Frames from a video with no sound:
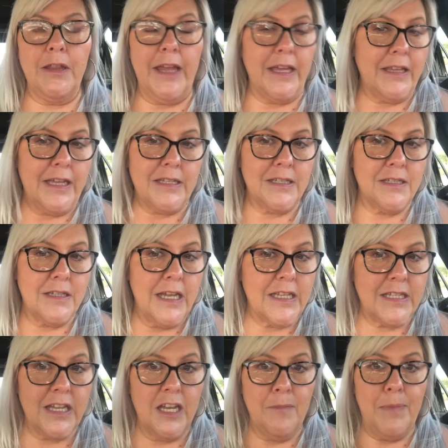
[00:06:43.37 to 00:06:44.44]
Like
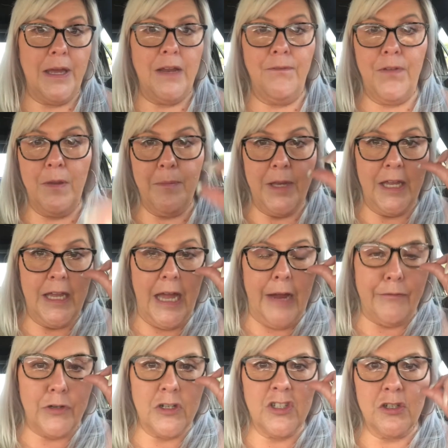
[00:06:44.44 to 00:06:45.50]
it's going to benefit me
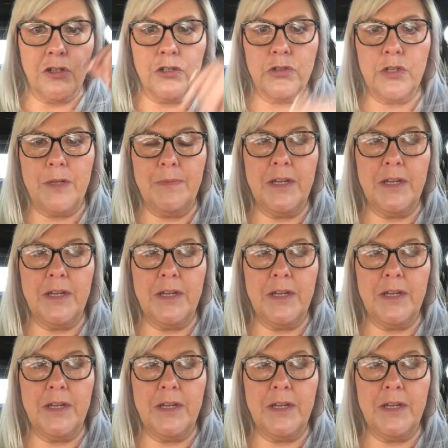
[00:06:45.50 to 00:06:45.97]
after surgery,